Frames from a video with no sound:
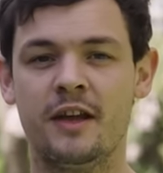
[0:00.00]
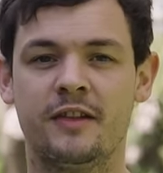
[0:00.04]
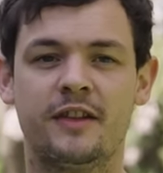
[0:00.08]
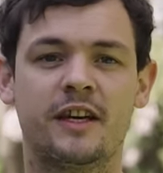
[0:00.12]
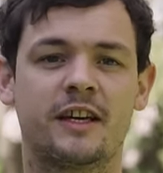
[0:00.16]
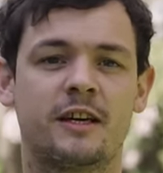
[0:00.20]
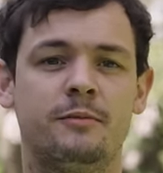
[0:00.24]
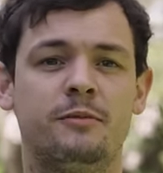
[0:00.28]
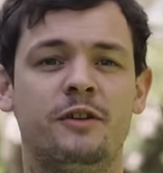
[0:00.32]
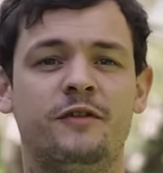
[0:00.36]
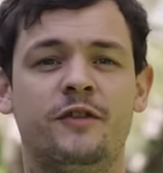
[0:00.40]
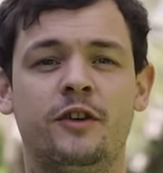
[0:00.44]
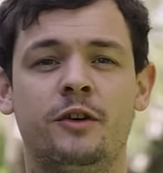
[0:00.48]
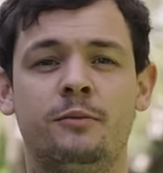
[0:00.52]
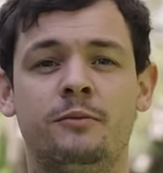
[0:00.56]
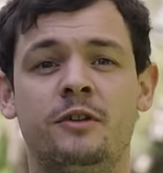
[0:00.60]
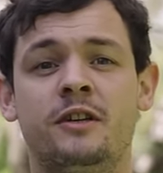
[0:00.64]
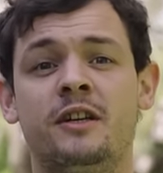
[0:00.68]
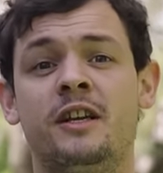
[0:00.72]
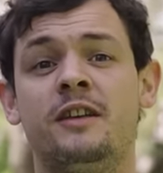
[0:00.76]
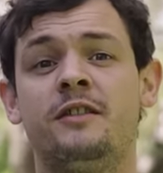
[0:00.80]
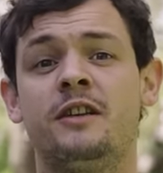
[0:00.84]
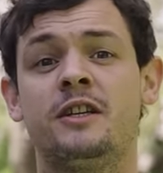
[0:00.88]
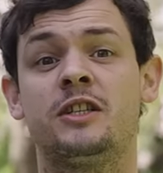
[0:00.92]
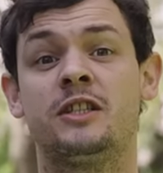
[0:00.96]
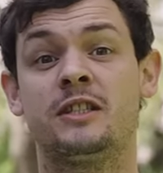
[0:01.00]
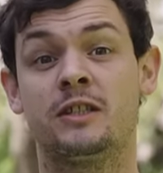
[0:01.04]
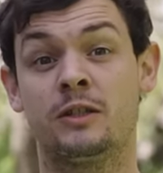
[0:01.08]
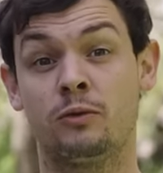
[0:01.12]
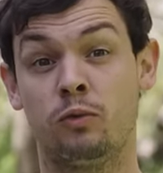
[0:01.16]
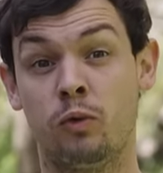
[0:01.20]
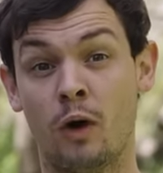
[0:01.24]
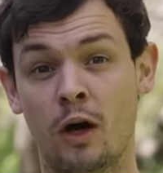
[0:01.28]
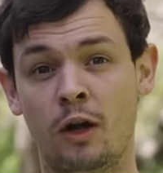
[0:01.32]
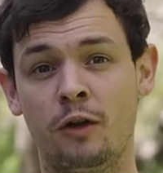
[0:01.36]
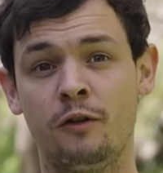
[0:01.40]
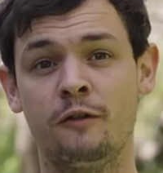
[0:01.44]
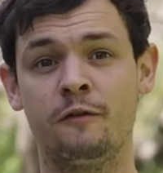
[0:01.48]
That can be filmed in either
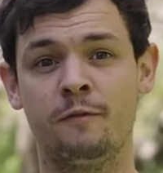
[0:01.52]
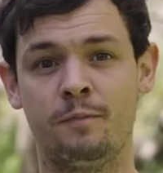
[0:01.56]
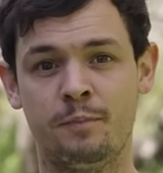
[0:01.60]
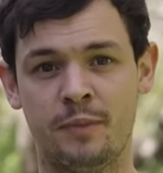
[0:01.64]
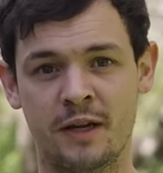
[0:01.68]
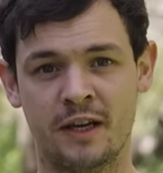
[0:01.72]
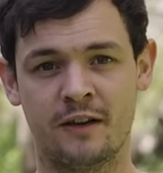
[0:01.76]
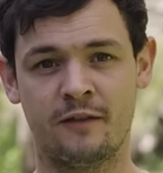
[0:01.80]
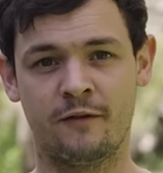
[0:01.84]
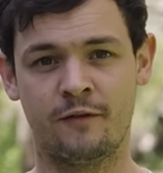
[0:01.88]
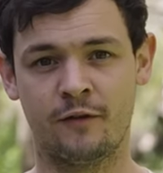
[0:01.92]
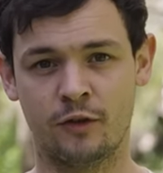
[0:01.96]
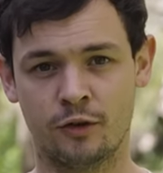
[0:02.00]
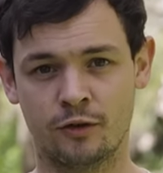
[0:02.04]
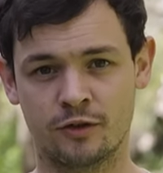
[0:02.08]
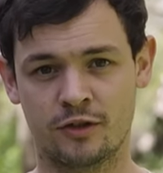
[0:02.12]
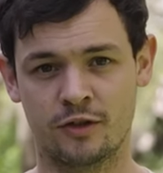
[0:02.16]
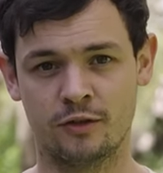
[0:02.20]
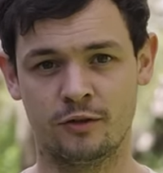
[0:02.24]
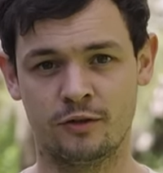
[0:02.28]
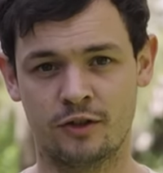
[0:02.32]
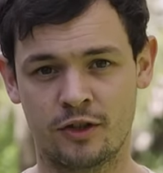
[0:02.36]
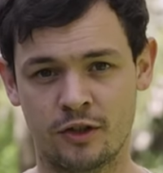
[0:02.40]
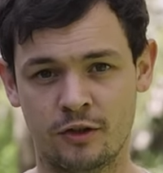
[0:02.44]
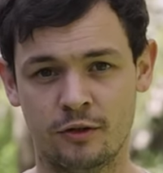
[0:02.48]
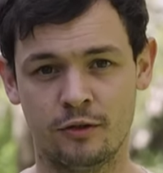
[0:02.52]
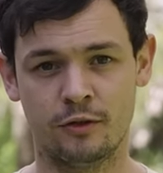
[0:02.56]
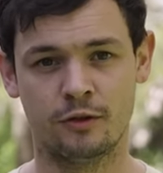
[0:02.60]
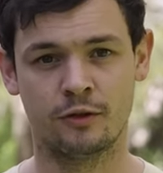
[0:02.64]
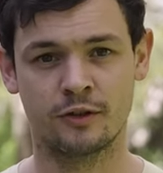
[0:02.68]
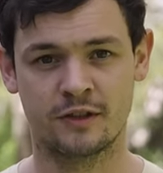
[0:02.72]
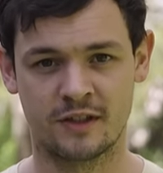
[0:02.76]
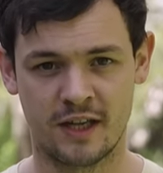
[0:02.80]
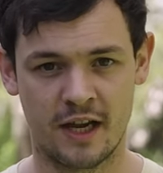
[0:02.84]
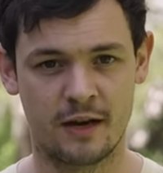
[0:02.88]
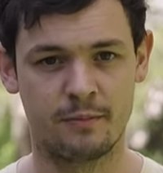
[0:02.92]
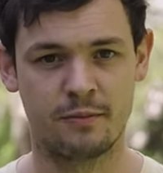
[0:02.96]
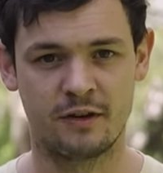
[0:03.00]
12-bit 422 or
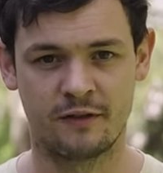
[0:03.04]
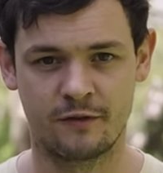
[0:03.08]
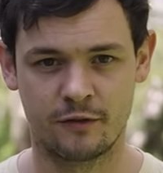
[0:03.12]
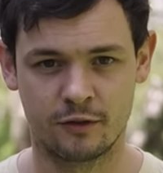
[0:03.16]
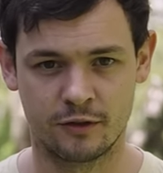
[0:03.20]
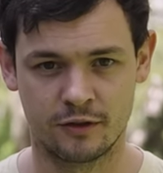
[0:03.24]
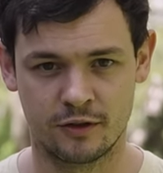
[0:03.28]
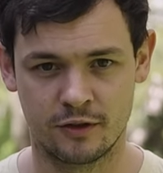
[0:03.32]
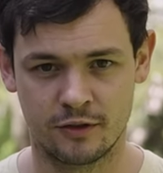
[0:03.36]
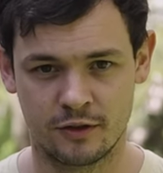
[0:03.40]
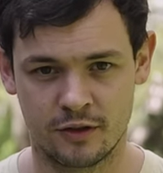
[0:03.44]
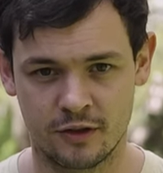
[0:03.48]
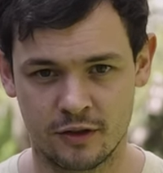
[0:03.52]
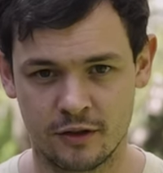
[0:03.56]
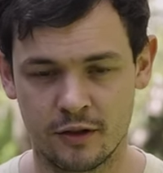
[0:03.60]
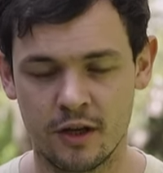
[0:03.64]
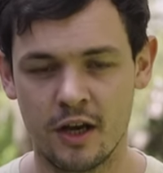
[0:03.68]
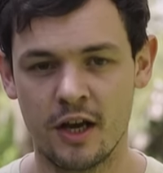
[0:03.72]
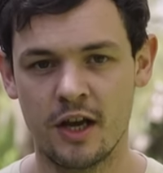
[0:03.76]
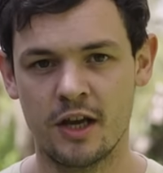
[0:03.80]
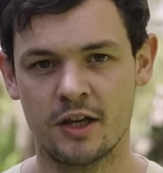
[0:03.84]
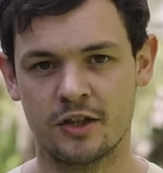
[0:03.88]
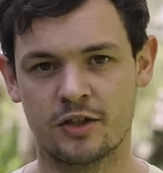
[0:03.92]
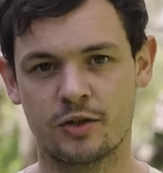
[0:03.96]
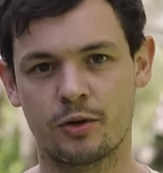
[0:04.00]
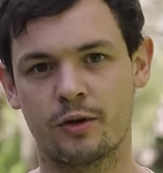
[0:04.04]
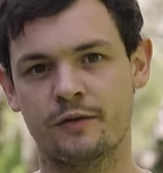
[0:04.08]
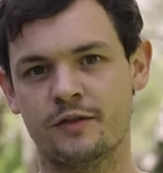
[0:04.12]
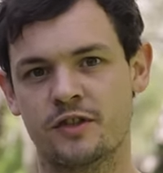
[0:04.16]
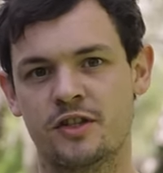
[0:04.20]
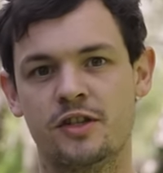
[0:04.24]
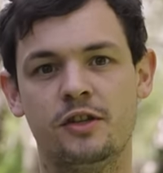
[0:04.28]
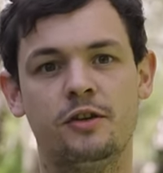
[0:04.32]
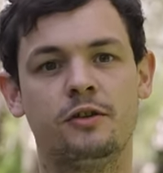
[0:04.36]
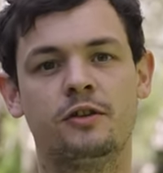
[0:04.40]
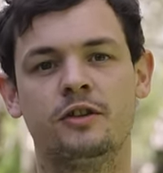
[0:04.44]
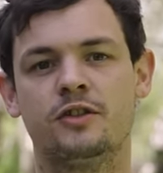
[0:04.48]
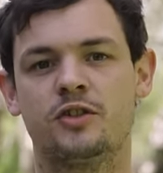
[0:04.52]
10-bit 422. So
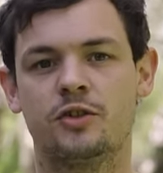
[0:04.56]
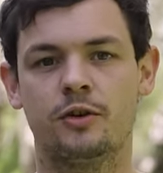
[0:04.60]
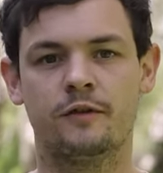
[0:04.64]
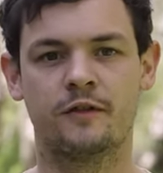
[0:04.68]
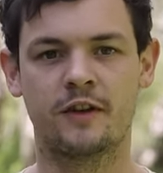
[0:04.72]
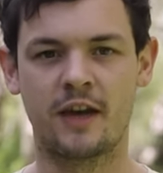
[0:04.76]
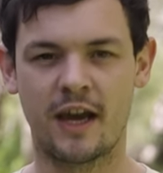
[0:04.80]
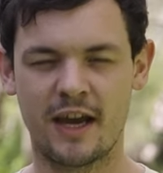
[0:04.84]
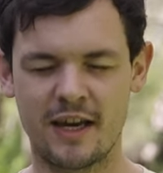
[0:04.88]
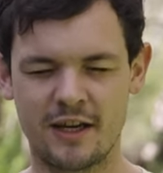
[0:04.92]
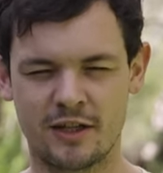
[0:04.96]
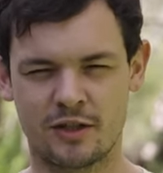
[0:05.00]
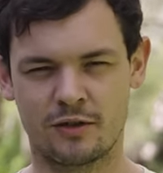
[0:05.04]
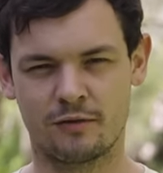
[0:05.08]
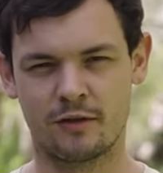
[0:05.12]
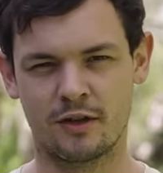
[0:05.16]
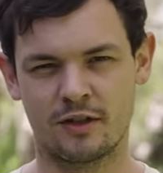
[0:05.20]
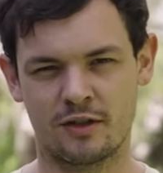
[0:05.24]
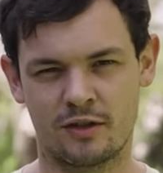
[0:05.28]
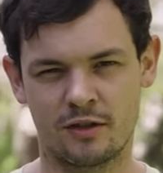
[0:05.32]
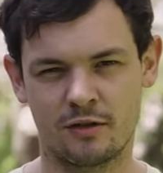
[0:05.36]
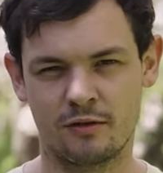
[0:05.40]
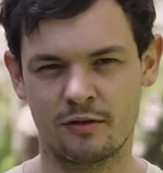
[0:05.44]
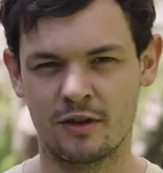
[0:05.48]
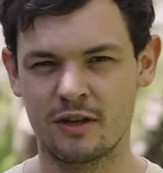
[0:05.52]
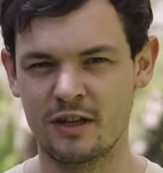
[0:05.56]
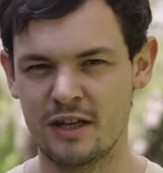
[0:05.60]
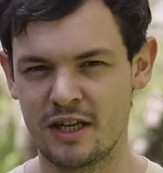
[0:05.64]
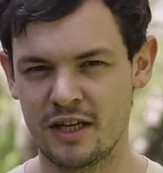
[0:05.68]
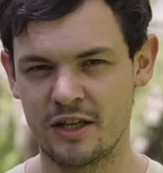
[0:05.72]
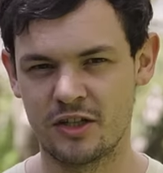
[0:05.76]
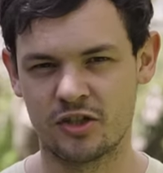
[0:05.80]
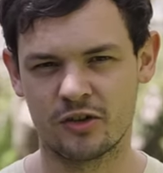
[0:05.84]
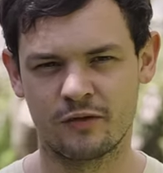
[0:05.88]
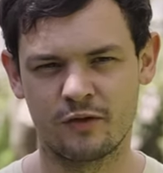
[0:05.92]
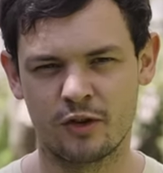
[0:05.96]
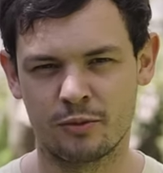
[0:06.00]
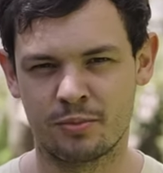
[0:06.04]
obviously you can sort of cater it to the
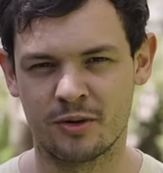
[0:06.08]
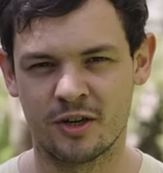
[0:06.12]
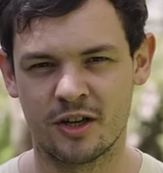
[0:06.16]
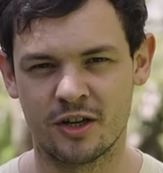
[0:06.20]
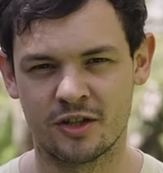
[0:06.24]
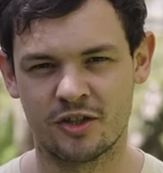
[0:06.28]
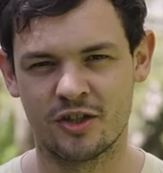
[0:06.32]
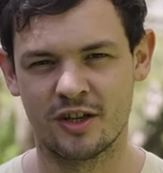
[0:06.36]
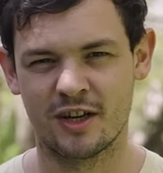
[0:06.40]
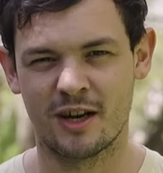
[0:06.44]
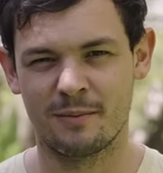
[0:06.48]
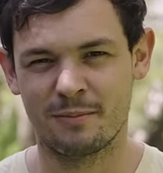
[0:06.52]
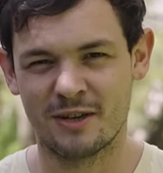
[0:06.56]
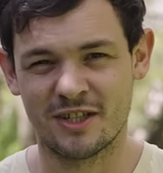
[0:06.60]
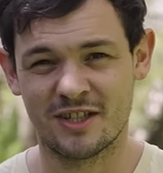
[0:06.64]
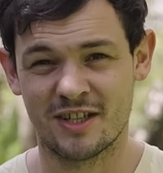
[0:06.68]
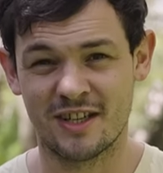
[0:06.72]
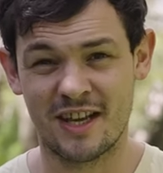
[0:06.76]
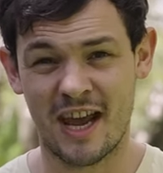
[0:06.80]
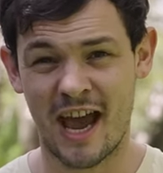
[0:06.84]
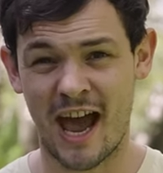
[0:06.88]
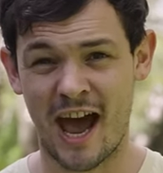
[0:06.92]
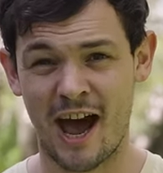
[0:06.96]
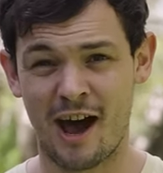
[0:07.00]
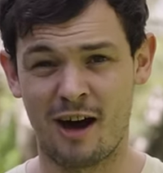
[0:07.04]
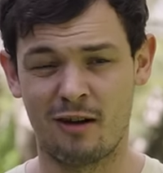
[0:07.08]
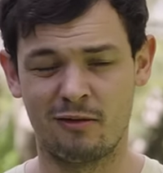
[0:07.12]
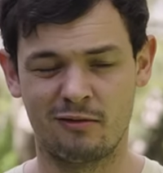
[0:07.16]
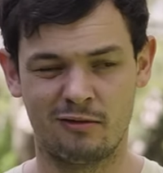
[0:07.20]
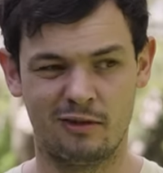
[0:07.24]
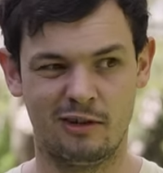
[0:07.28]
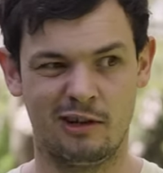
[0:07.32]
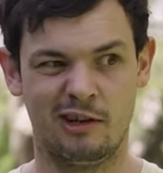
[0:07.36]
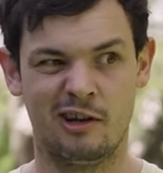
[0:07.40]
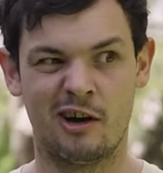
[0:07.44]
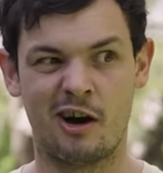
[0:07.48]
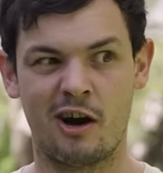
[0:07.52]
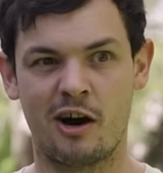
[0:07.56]
needs of your production and basically how
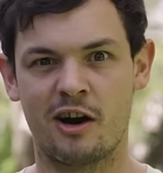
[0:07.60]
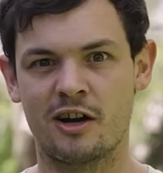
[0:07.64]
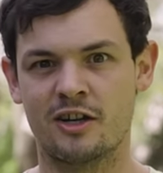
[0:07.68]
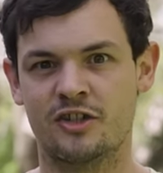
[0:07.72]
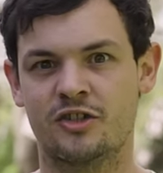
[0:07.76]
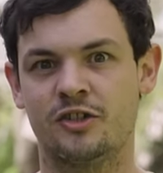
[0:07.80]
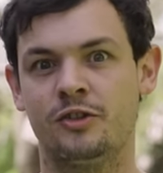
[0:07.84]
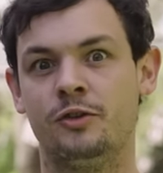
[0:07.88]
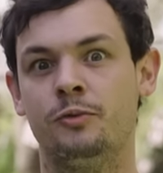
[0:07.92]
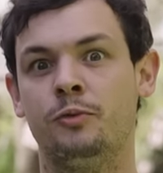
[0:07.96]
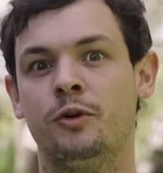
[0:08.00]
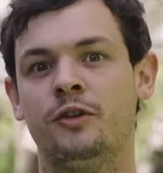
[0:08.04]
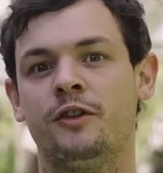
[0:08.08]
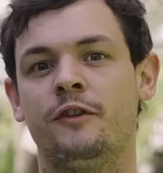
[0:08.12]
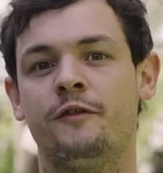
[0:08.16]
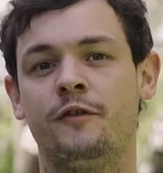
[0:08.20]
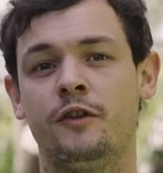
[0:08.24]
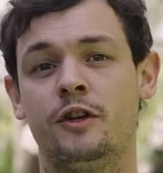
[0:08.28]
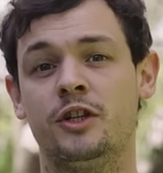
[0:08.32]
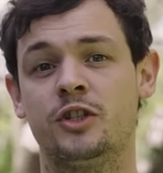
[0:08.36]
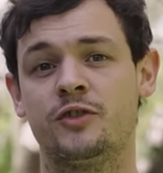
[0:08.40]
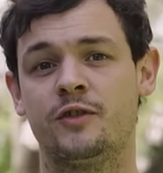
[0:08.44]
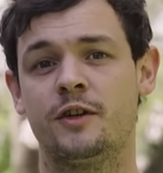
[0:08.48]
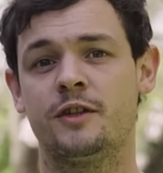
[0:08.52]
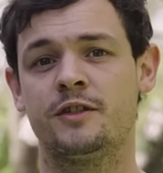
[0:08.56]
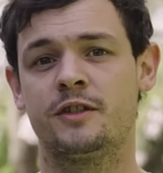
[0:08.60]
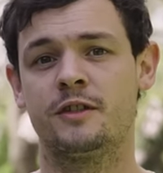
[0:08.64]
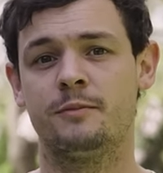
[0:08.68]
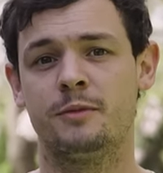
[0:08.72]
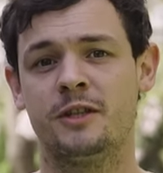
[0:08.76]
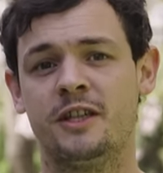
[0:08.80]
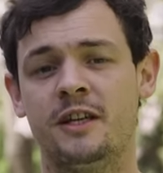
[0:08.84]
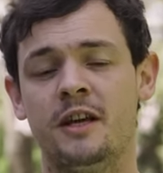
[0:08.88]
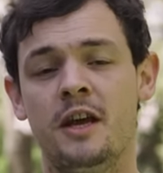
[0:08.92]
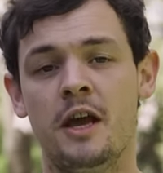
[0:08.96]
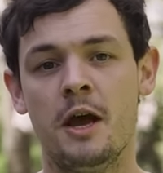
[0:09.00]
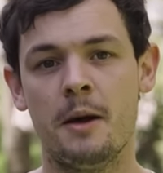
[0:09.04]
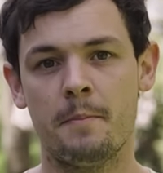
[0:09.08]
large you want the footage files to
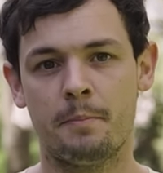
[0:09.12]
be.